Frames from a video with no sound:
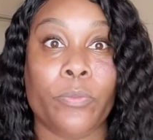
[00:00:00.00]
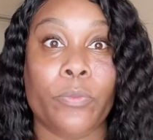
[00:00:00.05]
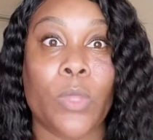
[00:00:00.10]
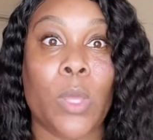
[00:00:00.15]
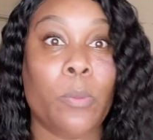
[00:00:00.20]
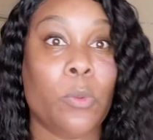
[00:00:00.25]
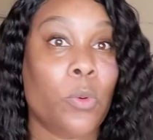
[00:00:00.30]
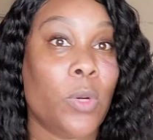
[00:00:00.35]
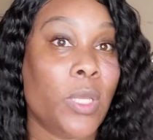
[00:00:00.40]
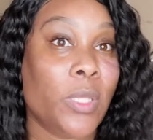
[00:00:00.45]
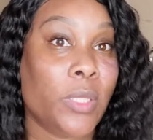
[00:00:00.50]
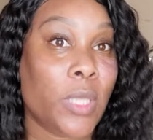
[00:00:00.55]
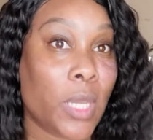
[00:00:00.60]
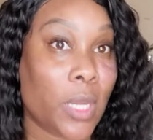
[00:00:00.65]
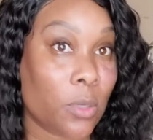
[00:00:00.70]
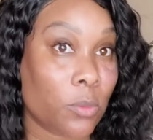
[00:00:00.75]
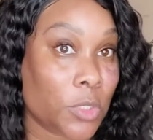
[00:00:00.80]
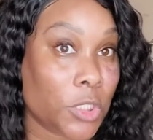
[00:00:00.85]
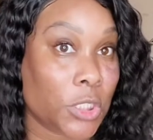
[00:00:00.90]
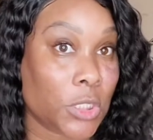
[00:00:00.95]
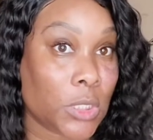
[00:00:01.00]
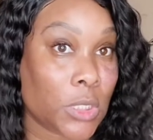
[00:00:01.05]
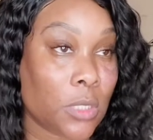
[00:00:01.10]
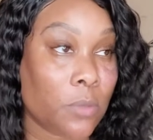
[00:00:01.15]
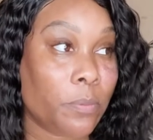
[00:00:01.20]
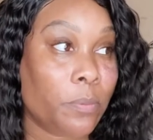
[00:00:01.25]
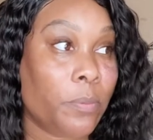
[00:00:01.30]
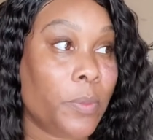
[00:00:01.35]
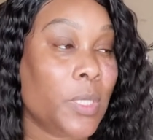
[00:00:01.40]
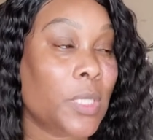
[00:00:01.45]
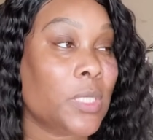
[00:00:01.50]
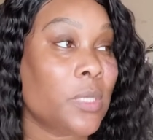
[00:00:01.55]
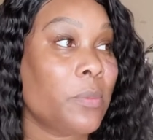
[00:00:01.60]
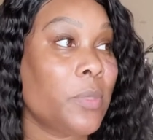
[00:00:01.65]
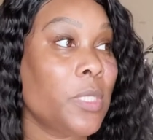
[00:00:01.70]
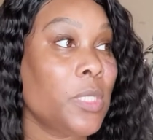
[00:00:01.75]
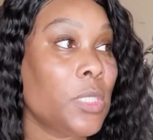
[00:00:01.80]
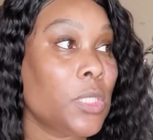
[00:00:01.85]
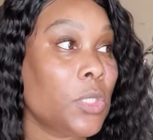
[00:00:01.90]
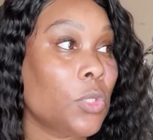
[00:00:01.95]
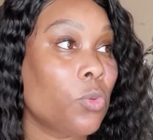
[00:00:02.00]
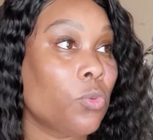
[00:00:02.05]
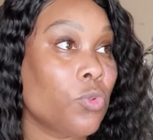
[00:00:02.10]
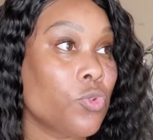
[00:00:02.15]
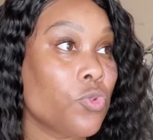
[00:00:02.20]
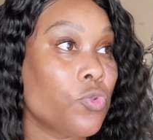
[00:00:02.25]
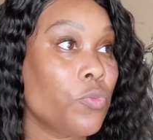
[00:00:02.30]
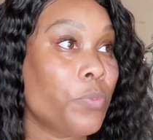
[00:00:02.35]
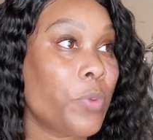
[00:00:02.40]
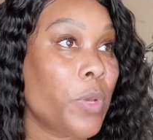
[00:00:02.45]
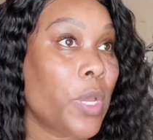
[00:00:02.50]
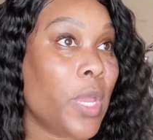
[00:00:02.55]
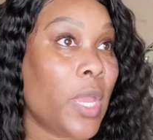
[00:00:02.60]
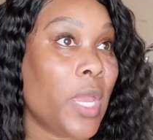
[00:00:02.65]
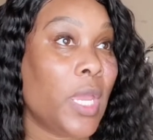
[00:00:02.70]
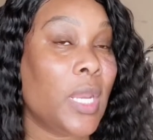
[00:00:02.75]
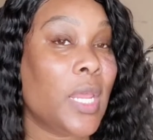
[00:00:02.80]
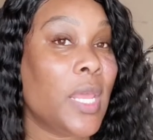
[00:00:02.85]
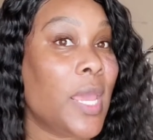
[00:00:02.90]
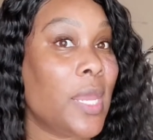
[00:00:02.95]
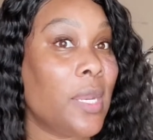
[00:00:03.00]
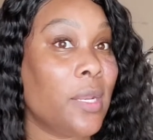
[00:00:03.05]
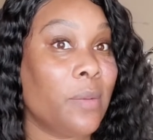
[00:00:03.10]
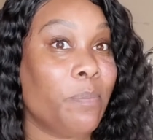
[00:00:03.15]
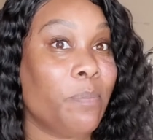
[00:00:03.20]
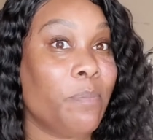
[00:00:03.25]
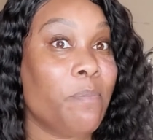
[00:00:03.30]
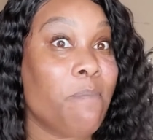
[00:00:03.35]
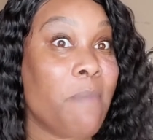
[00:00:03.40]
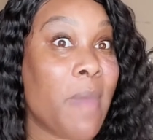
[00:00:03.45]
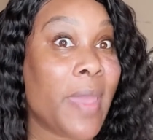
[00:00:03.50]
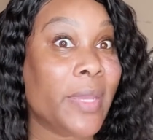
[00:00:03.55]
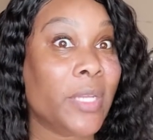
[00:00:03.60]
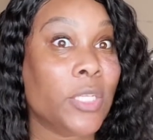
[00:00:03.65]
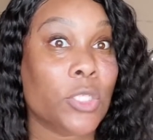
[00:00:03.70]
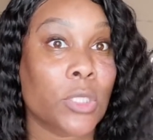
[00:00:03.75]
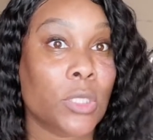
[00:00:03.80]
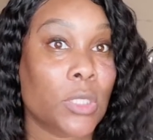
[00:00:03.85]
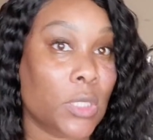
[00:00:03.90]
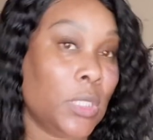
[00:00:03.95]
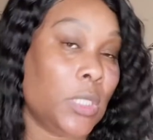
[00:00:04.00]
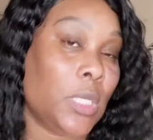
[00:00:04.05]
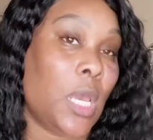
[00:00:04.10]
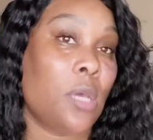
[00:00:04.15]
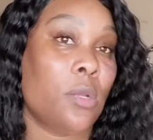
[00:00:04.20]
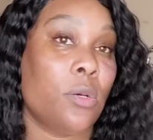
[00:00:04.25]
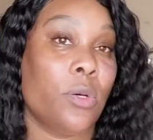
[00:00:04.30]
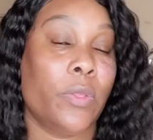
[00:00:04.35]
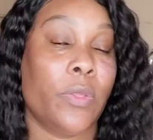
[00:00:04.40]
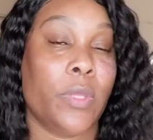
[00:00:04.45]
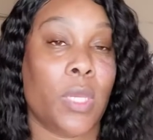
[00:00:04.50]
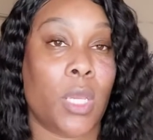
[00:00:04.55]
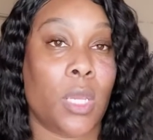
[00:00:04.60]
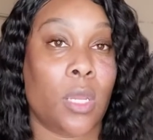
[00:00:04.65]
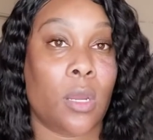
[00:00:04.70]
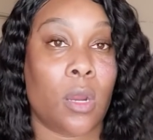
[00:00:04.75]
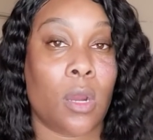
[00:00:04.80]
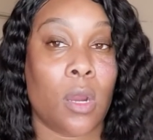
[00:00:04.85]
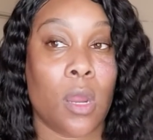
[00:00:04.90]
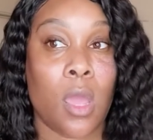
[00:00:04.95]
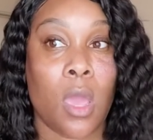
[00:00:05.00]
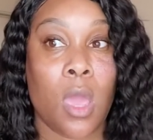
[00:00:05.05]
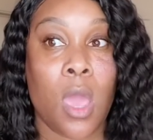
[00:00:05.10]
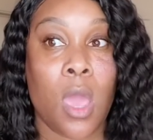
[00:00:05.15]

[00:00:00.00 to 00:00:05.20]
Number one, the hair was cheap because I'm in this group and it had a major discount on the hair,